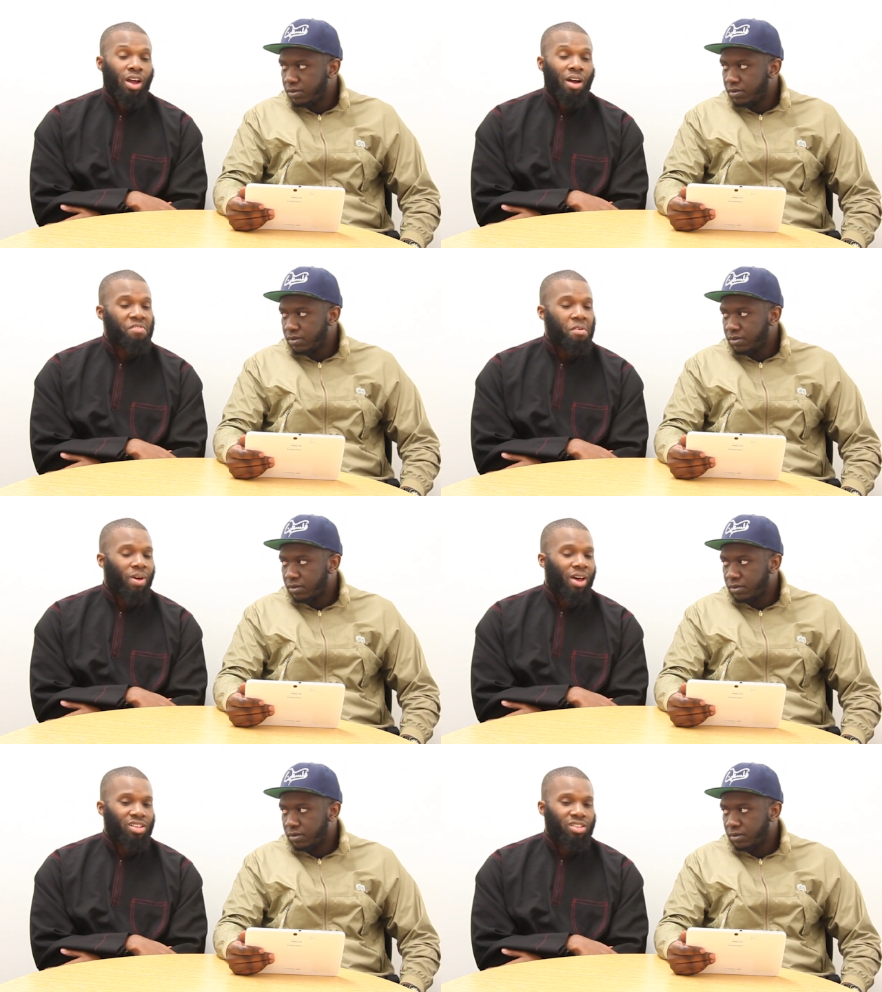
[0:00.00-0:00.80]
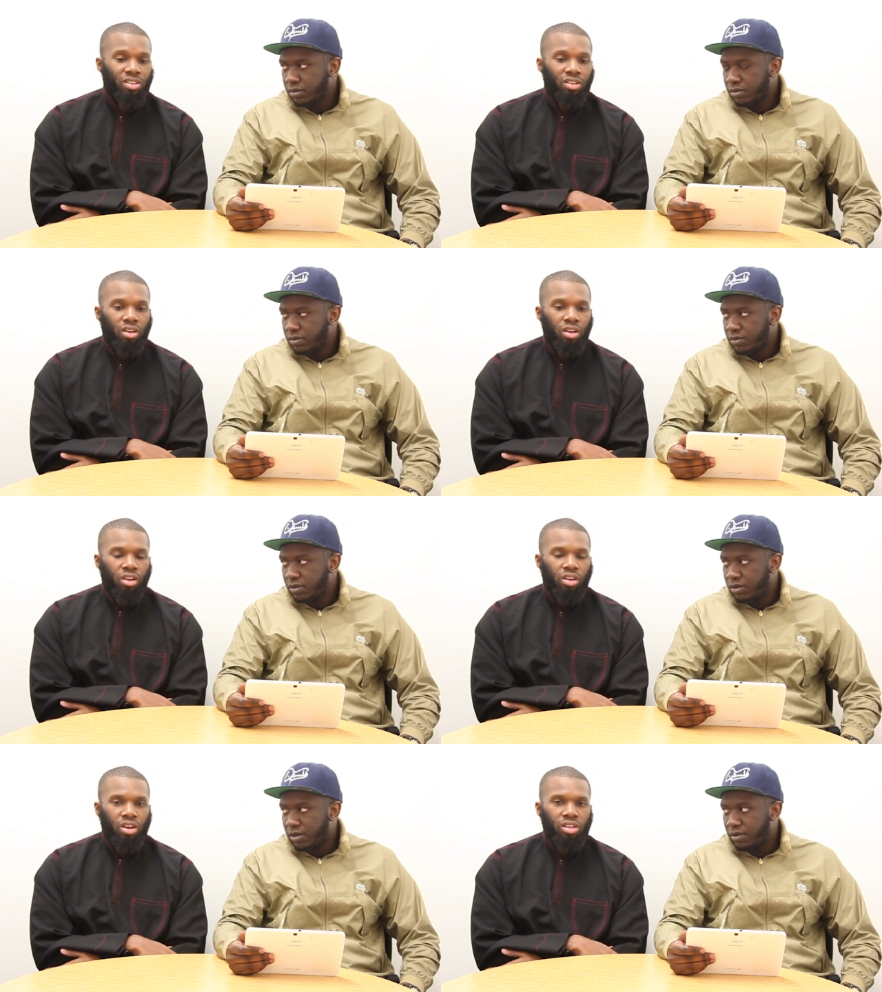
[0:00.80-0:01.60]
Speaker 1: come from bad, is it?
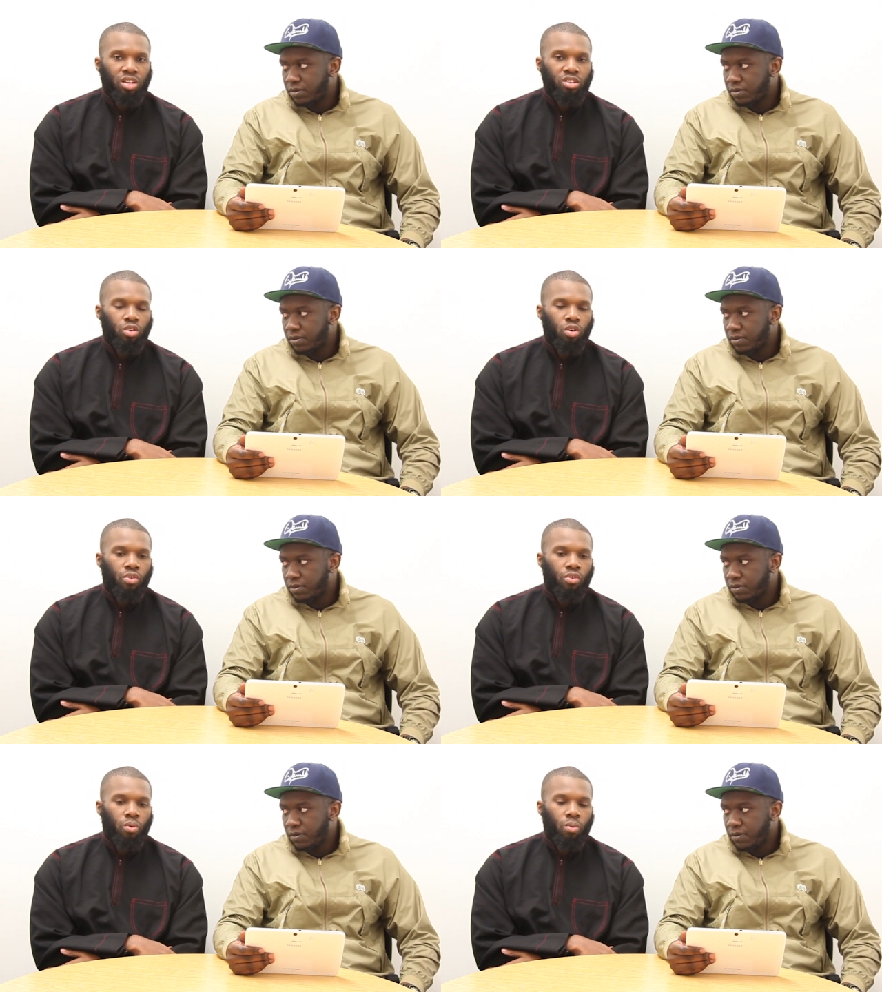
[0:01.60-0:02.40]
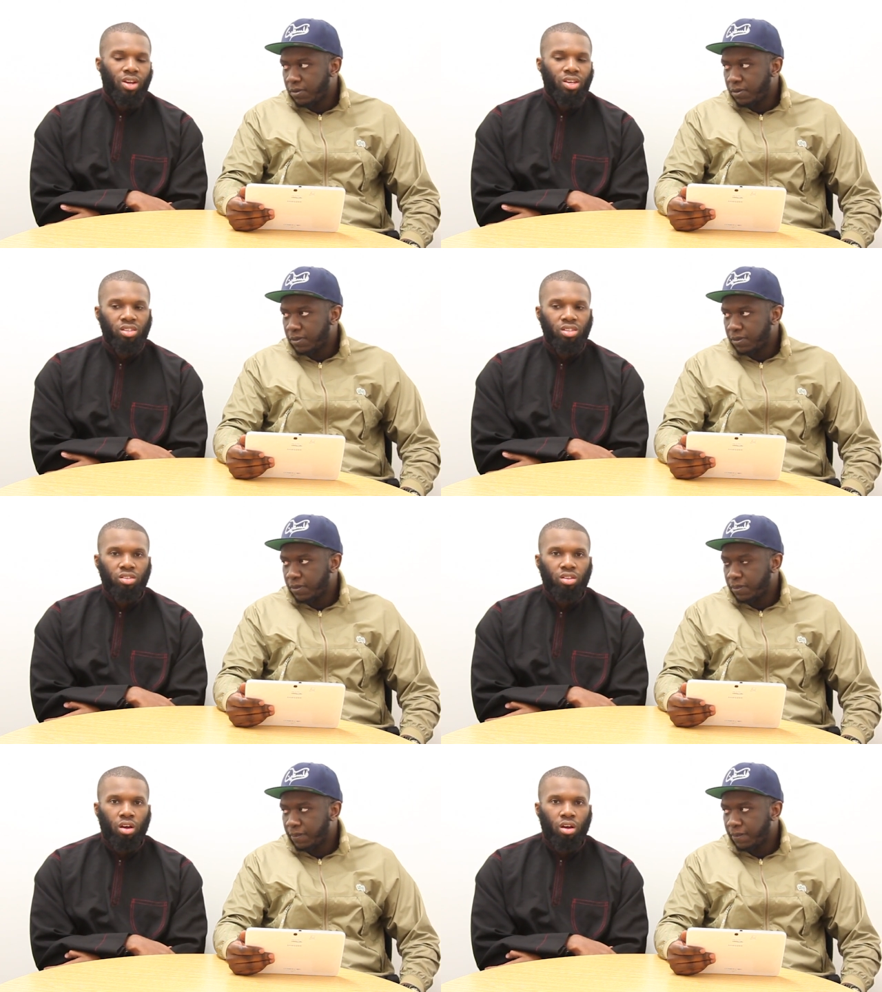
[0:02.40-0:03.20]
You mm. understand? So when a
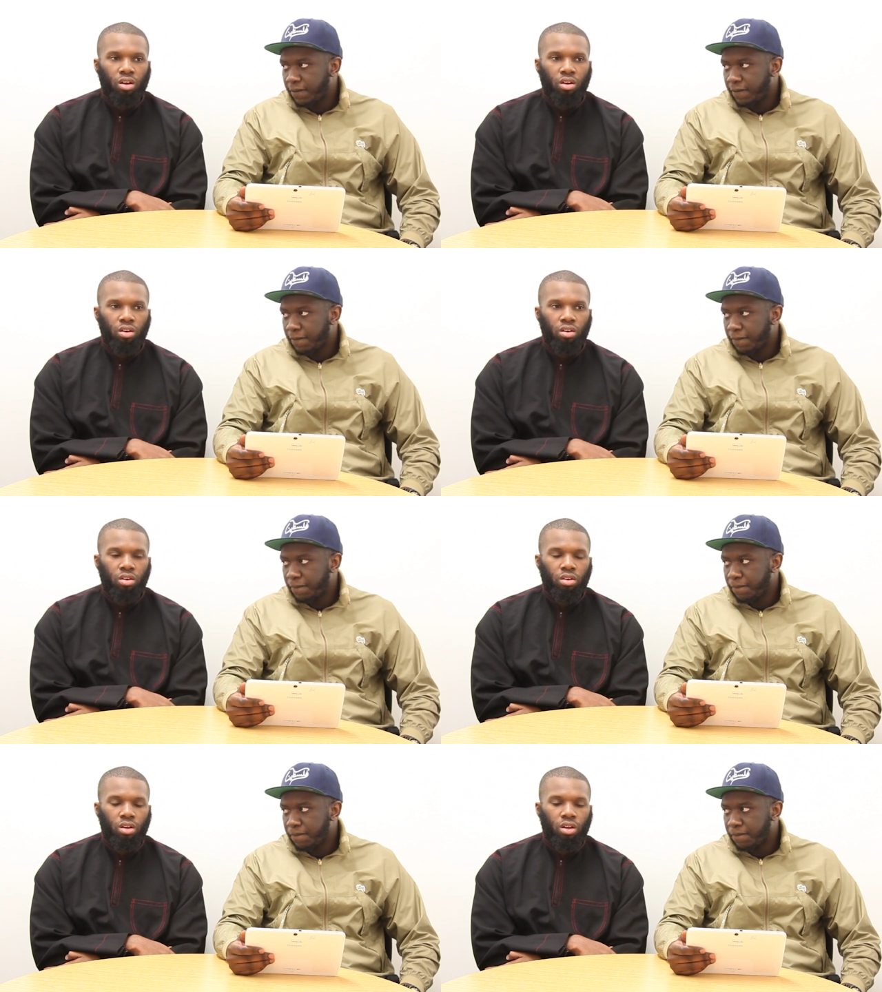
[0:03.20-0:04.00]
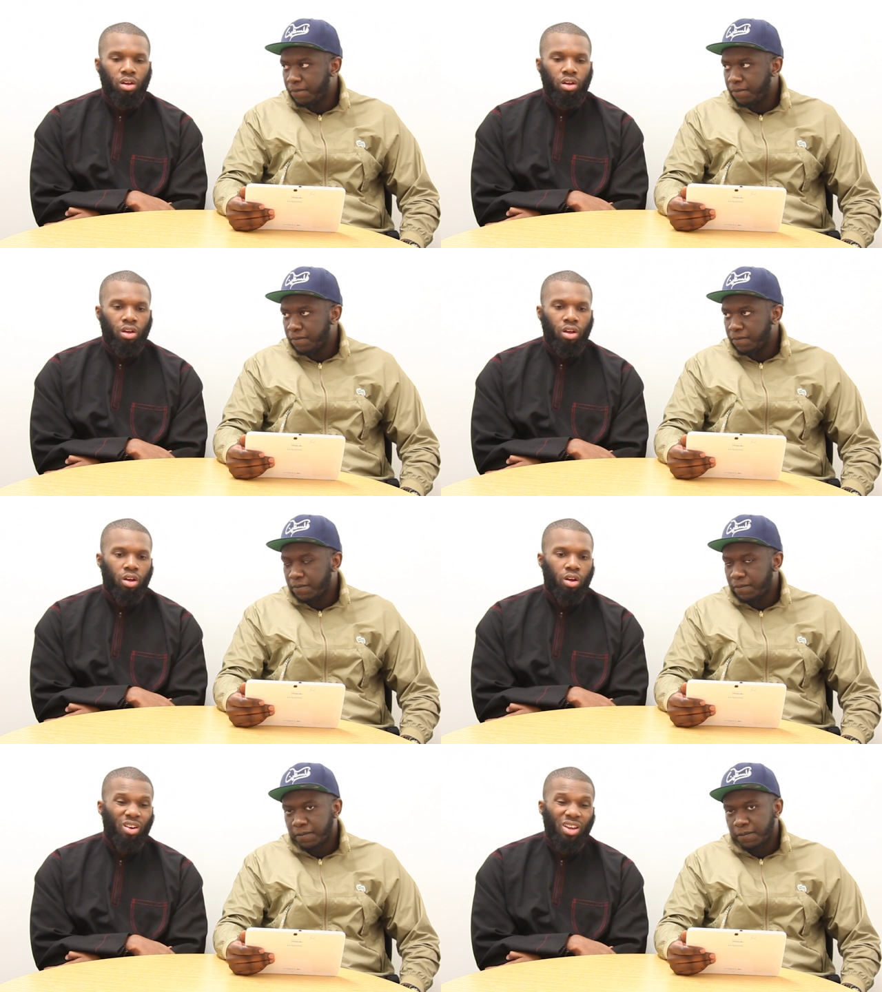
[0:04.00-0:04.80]
sister, uh,
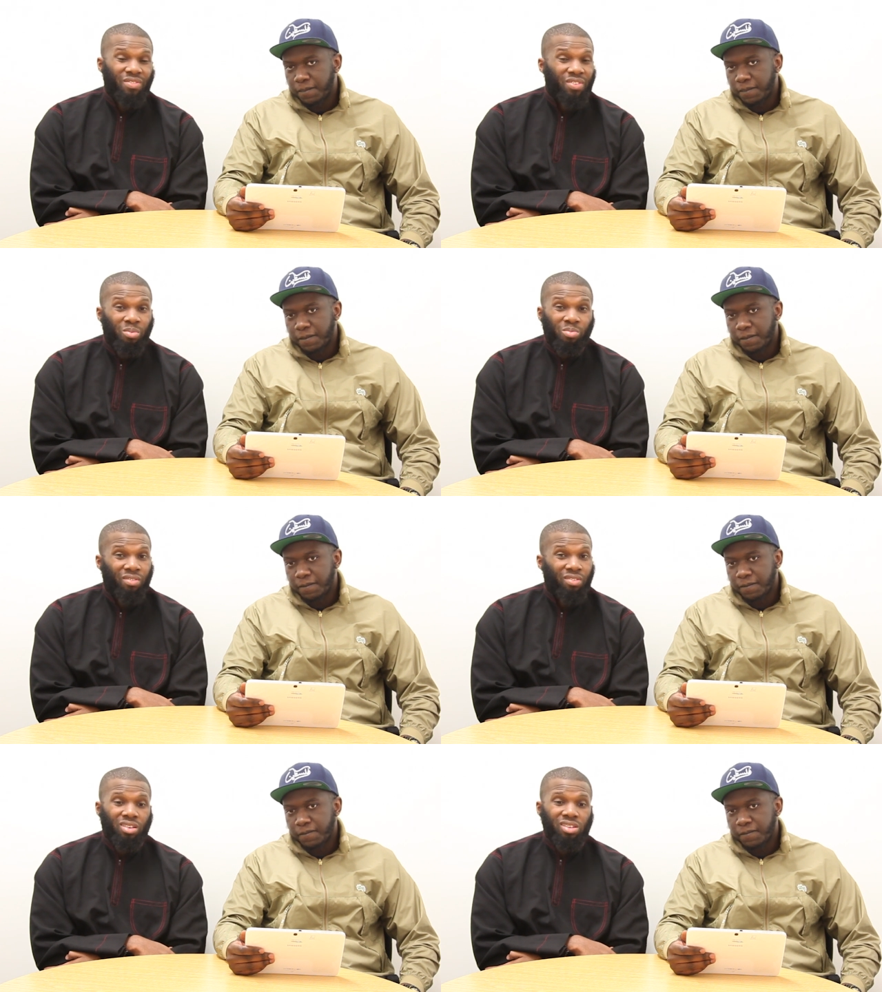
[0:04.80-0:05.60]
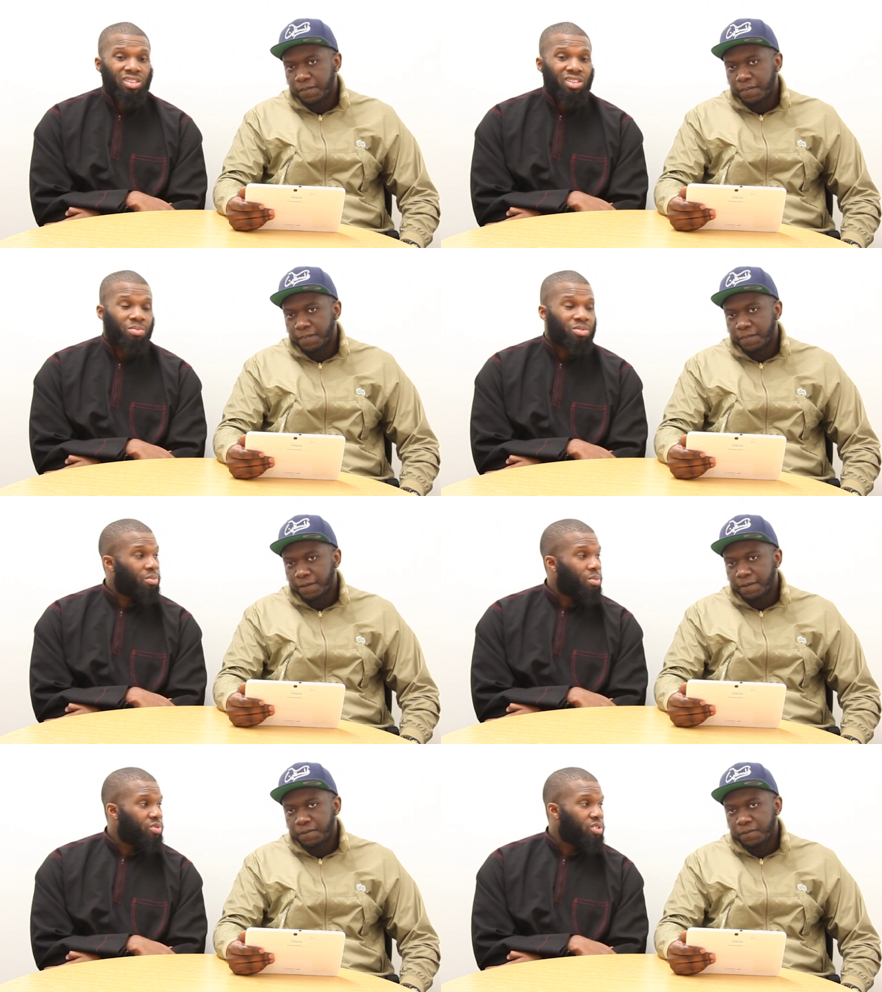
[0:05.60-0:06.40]
or even a brother, because this mm. happens to
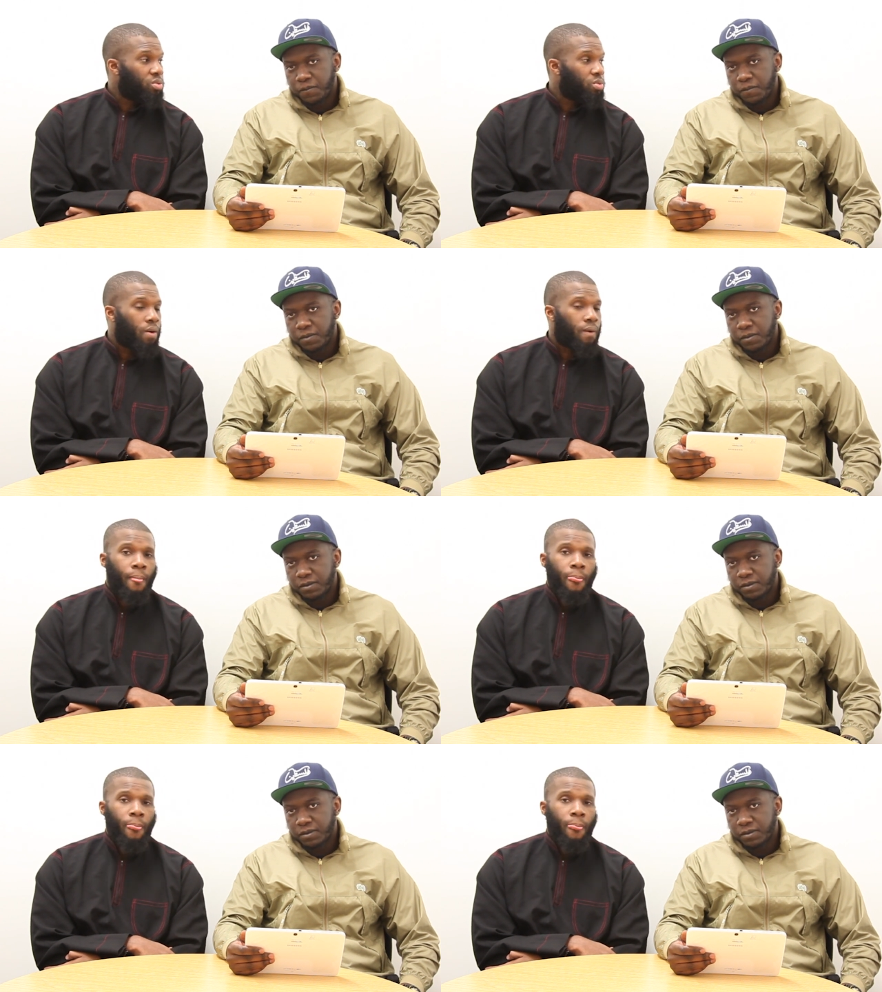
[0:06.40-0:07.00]
brothers as well.